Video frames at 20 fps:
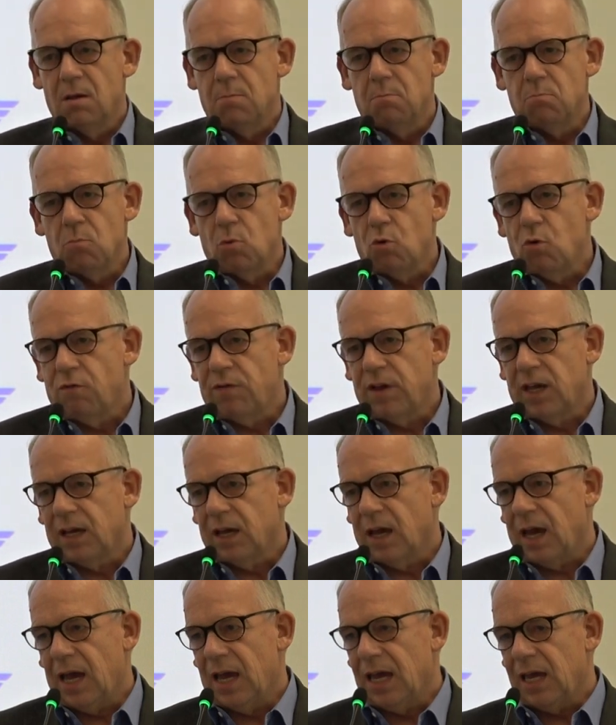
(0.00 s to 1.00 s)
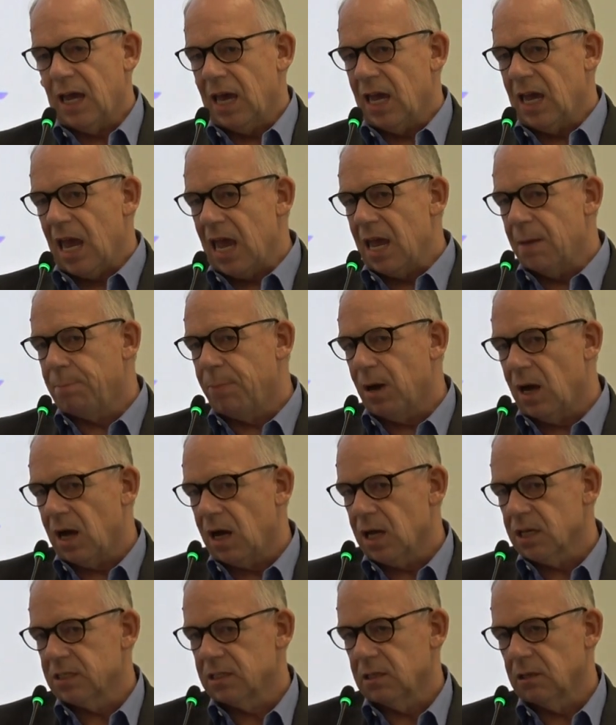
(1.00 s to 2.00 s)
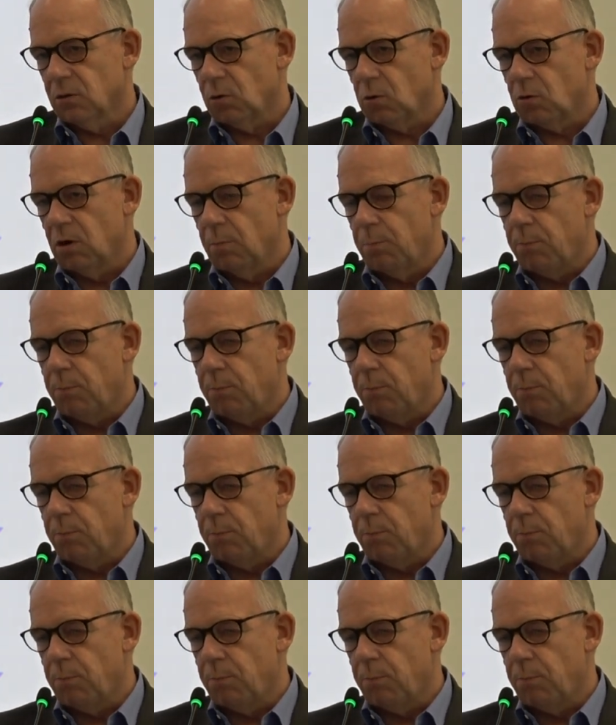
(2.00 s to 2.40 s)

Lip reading: moving a parcel or a